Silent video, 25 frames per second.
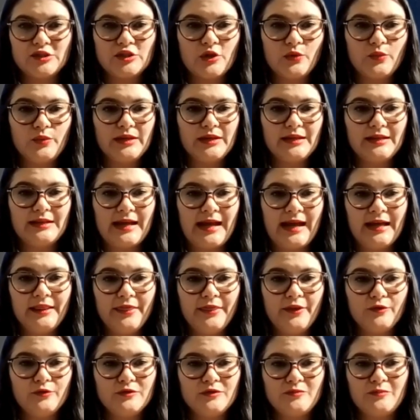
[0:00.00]
So we can add
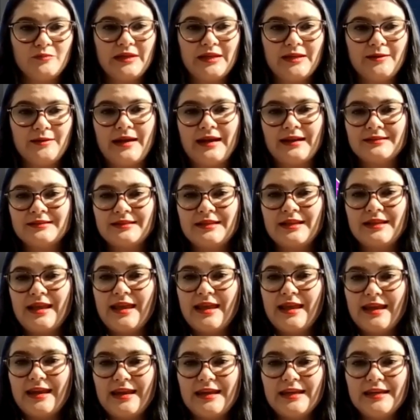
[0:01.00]
those piggybacks
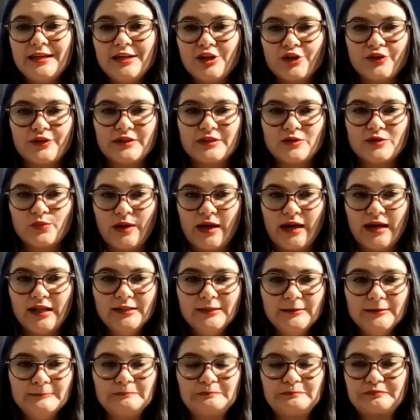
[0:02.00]
in here as
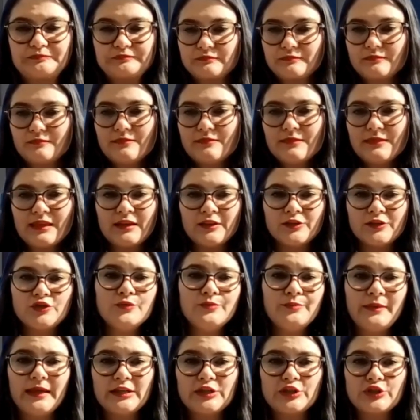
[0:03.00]
well to
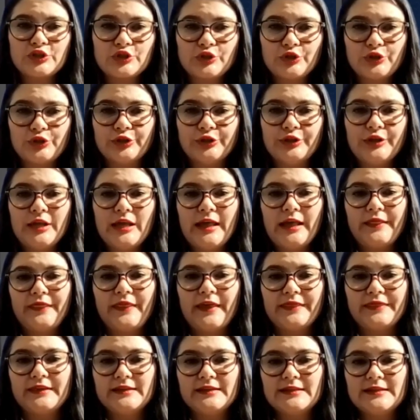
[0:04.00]
make sure
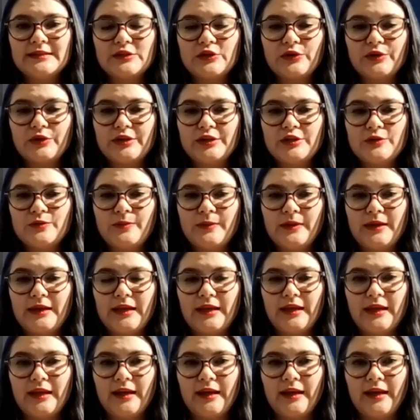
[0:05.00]
that this is going to
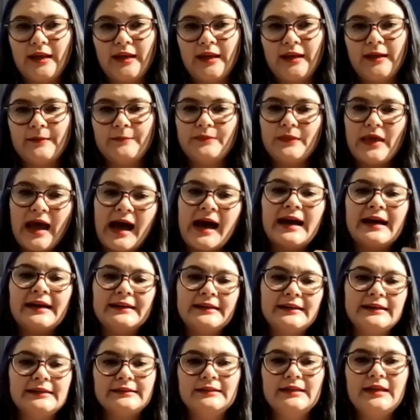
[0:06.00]
be
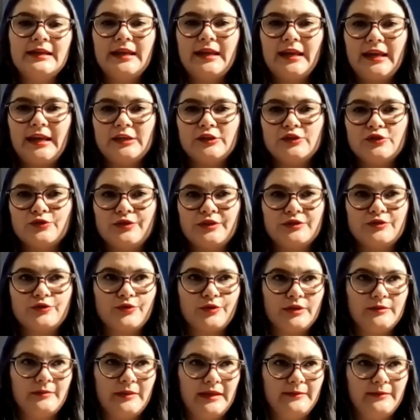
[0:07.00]
added into the
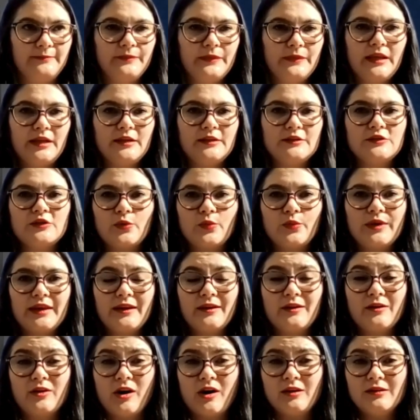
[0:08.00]
treatment. So
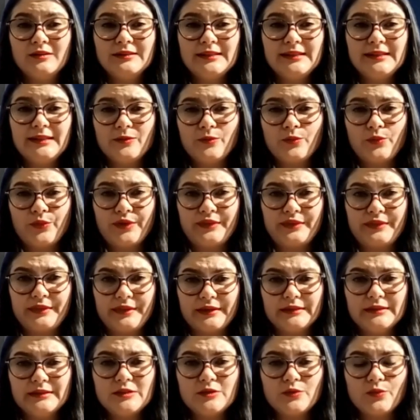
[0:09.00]
with
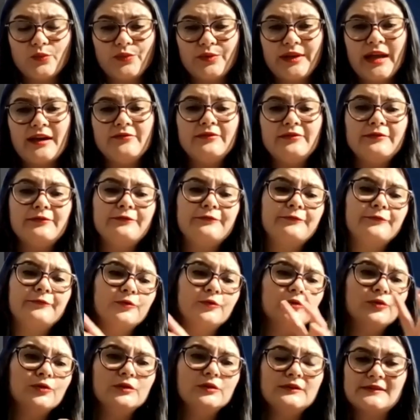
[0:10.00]
this, we have a
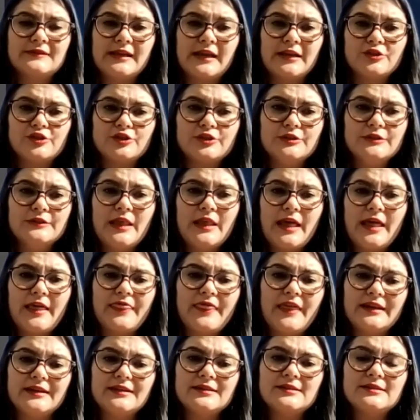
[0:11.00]
full session
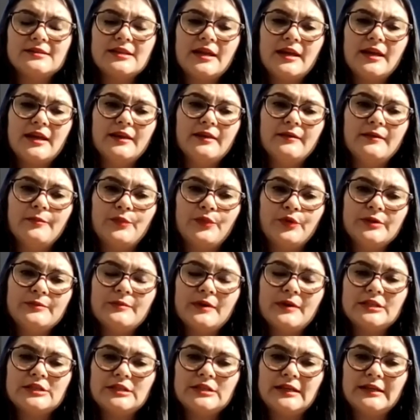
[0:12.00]
that is pretty
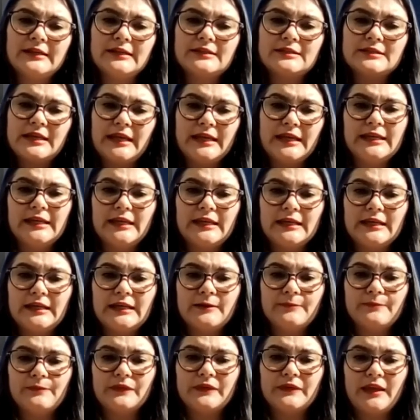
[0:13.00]
much like
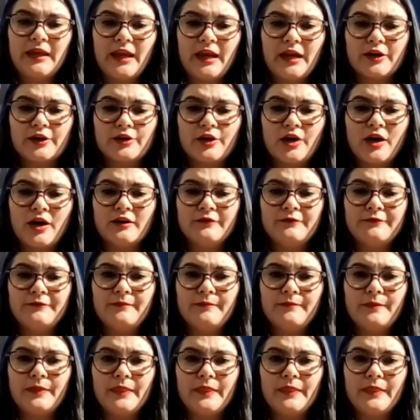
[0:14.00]
taking care of